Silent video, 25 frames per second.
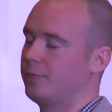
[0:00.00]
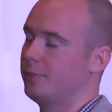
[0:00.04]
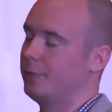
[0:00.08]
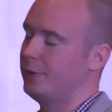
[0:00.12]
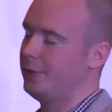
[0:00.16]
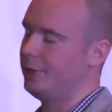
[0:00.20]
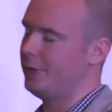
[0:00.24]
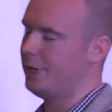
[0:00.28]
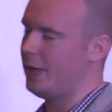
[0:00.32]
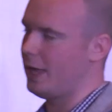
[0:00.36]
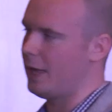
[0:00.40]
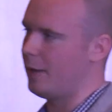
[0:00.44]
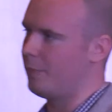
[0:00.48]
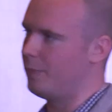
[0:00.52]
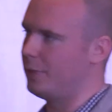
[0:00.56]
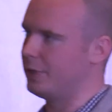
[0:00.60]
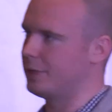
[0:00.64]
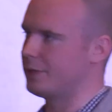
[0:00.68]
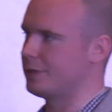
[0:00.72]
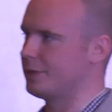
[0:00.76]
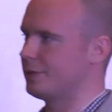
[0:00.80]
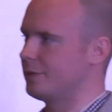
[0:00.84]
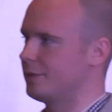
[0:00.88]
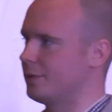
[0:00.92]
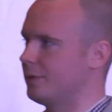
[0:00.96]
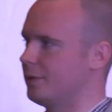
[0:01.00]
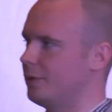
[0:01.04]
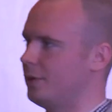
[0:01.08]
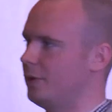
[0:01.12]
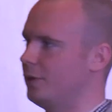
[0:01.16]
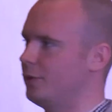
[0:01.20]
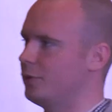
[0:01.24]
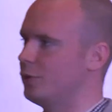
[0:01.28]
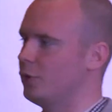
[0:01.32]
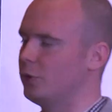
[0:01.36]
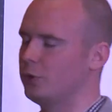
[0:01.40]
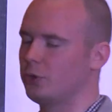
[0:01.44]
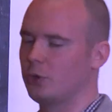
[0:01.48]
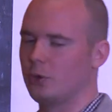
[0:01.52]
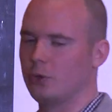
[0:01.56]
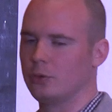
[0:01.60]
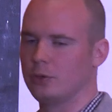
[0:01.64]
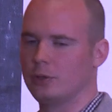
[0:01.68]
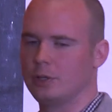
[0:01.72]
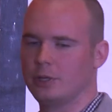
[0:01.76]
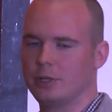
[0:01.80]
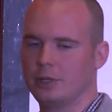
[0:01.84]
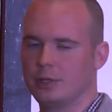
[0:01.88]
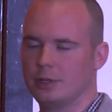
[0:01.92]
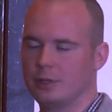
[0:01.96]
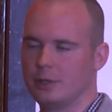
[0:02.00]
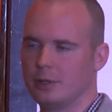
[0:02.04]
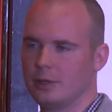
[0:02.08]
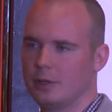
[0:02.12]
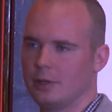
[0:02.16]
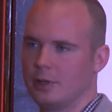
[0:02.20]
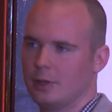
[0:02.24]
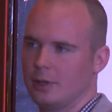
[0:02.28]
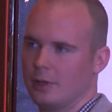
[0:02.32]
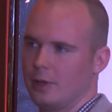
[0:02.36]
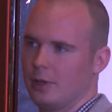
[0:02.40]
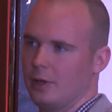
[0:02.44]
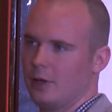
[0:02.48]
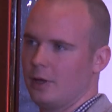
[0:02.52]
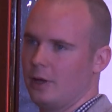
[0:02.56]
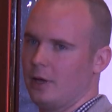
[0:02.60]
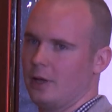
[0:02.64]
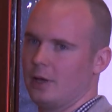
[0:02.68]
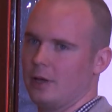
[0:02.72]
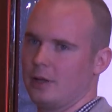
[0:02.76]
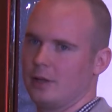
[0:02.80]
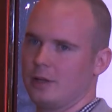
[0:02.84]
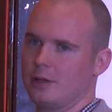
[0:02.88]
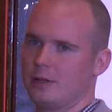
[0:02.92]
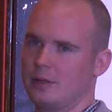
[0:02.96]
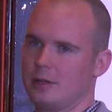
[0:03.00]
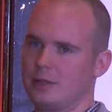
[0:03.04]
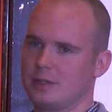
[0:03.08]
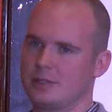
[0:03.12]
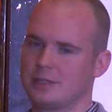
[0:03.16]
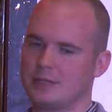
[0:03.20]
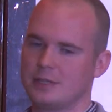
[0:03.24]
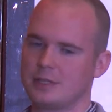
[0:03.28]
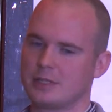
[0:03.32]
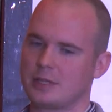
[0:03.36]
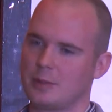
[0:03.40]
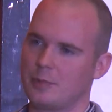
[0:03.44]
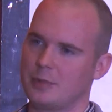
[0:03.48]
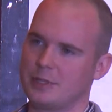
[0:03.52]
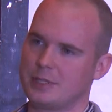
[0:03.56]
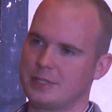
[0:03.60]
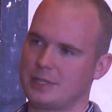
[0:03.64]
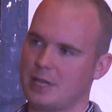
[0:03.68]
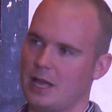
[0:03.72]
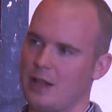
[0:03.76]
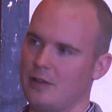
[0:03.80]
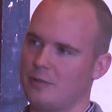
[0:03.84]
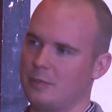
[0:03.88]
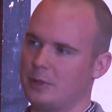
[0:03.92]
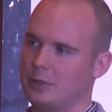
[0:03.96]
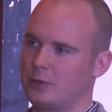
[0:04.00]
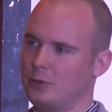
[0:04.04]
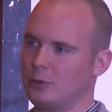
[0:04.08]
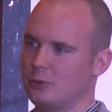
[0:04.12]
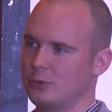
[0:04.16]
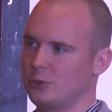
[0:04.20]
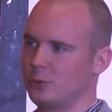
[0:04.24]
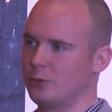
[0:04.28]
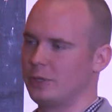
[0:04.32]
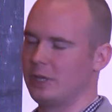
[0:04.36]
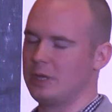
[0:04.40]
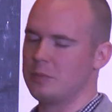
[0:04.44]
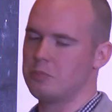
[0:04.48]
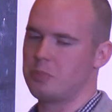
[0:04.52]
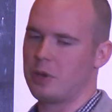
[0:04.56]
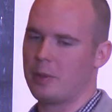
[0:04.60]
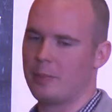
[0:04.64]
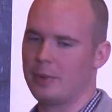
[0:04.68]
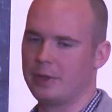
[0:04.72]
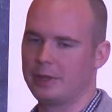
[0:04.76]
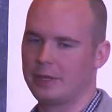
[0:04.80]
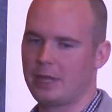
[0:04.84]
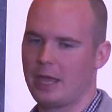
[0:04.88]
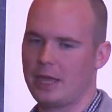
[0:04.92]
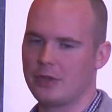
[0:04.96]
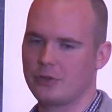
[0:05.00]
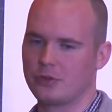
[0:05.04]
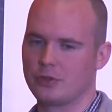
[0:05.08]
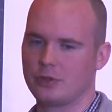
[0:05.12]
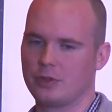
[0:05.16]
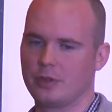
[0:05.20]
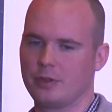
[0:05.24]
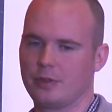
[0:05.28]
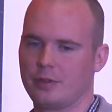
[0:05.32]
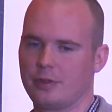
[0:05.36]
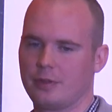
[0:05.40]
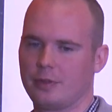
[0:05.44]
Yeah, but not only system itself, but also the implementation